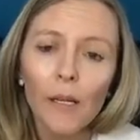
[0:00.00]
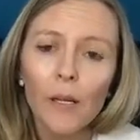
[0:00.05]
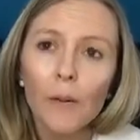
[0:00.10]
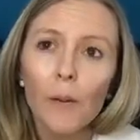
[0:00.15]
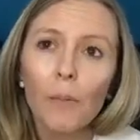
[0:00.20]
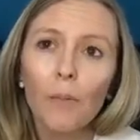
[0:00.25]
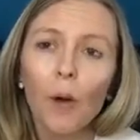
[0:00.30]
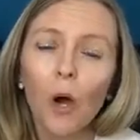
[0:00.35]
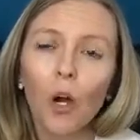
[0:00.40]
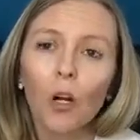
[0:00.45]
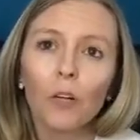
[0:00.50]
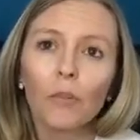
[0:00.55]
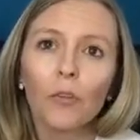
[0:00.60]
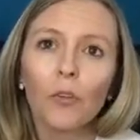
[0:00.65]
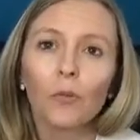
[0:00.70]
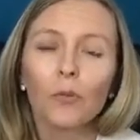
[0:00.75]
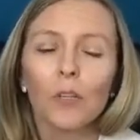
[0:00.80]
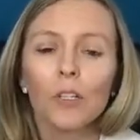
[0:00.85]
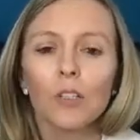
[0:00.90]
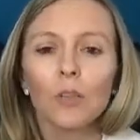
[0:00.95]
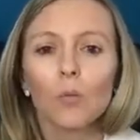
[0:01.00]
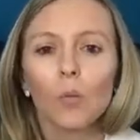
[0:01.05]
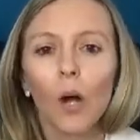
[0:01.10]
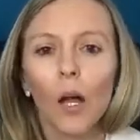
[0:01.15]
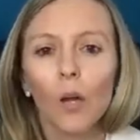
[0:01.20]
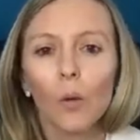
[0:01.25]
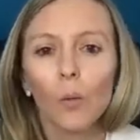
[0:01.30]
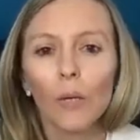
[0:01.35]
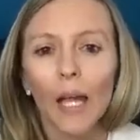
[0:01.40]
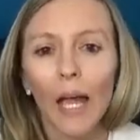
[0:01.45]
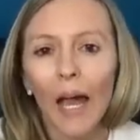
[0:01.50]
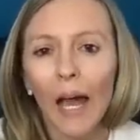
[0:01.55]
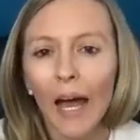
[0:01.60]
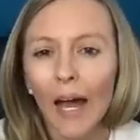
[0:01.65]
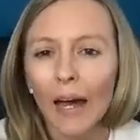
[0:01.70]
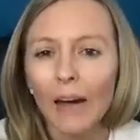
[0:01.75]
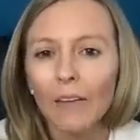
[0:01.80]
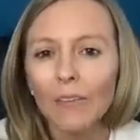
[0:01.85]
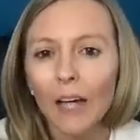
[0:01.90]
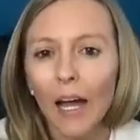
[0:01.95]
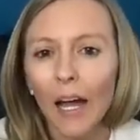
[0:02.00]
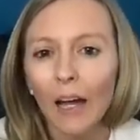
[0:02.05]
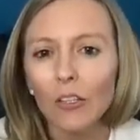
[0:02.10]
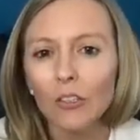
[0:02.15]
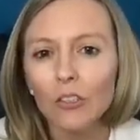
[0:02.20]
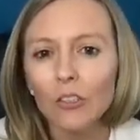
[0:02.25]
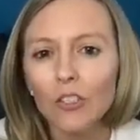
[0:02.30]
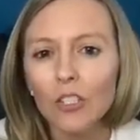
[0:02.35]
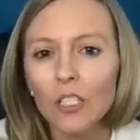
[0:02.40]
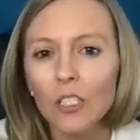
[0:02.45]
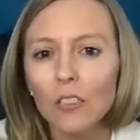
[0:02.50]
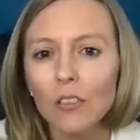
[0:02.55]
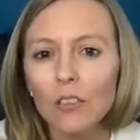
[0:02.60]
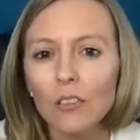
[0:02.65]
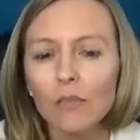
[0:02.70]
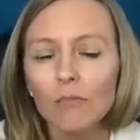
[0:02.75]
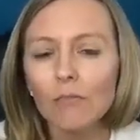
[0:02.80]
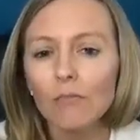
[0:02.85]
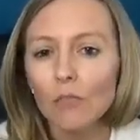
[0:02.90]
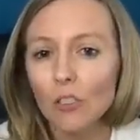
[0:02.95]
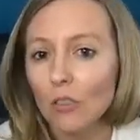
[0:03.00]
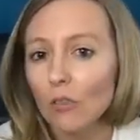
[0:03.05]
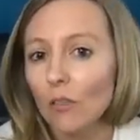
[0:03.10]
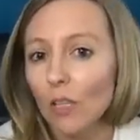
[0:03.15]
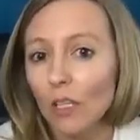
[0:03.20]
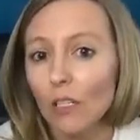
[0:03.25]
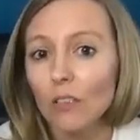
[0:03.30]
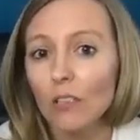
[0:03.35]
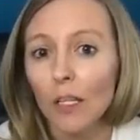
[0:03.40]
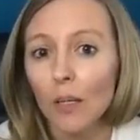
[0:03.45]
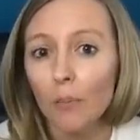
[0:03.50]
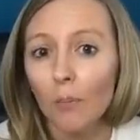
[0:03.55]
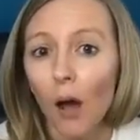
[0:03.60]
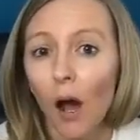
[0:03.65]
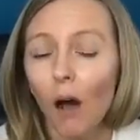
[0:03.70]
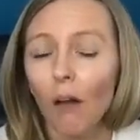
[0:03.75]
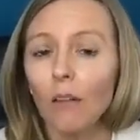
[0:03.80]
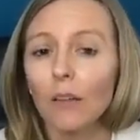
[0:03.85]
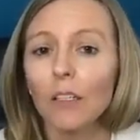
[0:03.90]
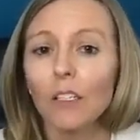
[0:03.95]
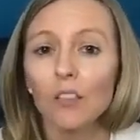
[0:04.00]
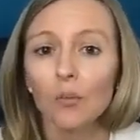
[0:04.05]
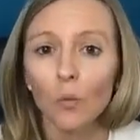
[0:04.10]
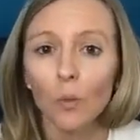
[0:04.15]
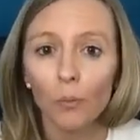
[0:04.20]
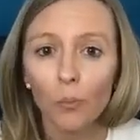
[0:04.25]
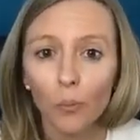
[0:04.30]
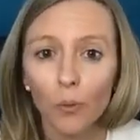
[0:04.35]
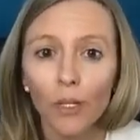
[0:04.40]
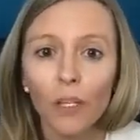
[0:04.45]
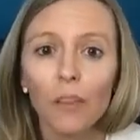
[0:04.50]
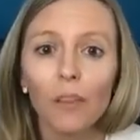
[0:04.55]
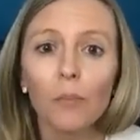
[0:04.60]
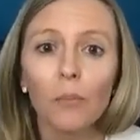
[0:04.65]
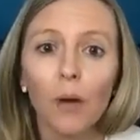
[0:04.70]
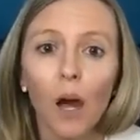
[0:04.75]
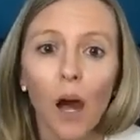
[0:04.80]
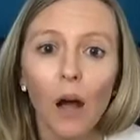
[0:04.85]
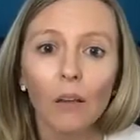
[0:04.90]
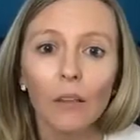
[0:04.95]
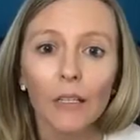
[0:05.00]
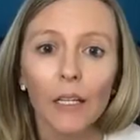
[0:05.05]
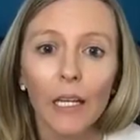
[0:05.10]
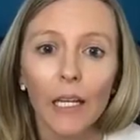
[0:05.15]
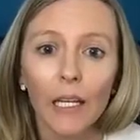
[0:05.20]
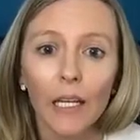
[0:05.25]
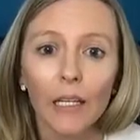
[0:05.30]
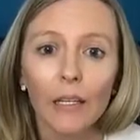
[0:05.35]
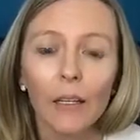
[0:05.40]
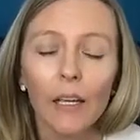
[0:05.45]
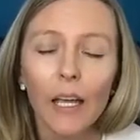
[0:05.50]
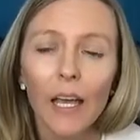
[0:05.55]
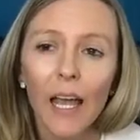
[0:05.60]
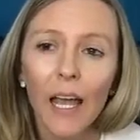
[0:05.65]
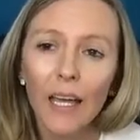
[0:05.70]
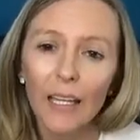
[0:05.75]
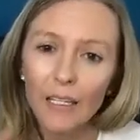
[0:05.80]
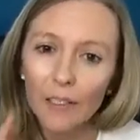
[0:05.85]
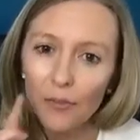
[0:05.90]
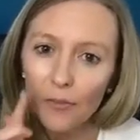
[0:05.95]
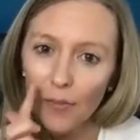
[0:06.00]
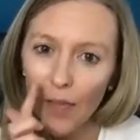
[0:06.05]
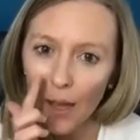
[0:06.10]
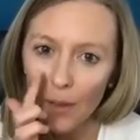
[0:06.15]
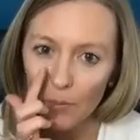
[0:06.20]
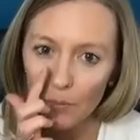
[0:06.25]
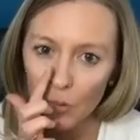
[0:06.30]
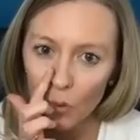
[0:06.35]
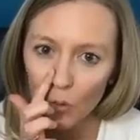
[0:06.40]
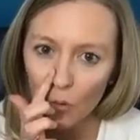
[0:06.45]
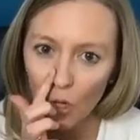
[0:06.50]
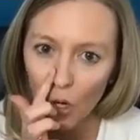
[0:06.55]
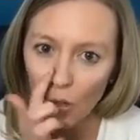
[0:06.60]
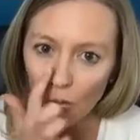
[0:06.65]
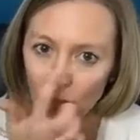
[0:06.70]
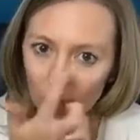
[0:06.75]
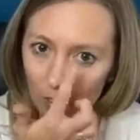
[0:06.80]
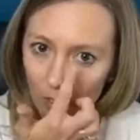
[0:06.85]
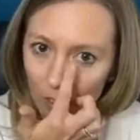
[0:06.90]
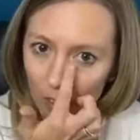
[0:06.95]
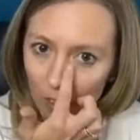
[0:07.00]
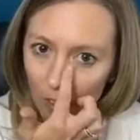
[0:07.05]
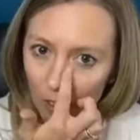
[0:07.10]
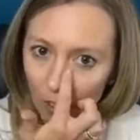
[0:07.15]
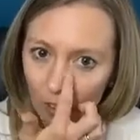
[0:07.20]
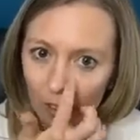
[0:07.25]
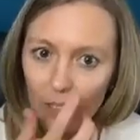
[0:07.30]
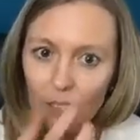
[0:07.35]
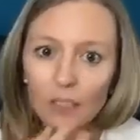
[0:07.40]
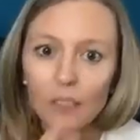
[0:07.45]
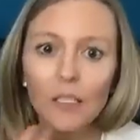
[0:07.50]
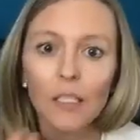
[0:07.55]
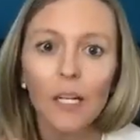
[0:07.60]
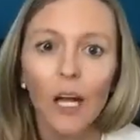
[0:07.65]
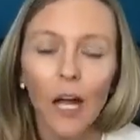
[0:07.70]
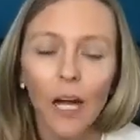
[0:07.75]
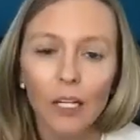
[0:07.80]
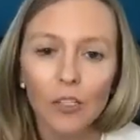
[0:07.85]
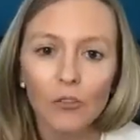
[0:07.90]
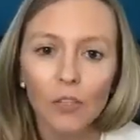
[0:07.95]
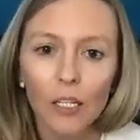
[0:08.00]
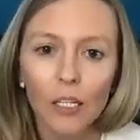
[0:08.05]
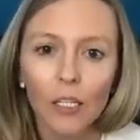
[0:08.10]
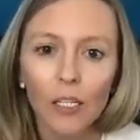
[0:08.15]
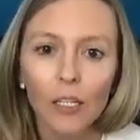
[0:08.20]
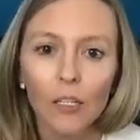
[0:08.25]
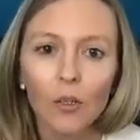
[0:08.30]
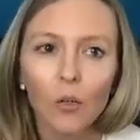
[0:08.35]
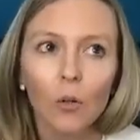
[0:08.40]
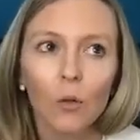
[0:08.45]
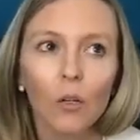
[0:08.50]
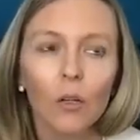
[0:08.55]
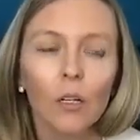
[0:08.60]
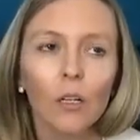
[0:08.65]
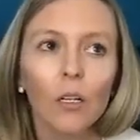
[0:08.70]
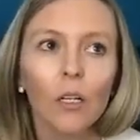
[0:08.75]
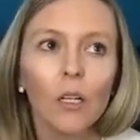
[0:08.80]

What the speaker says: Part of the reason why we have allergies to things like pollen is we breathe the pollen in, and if that mucosa here is dehydrated or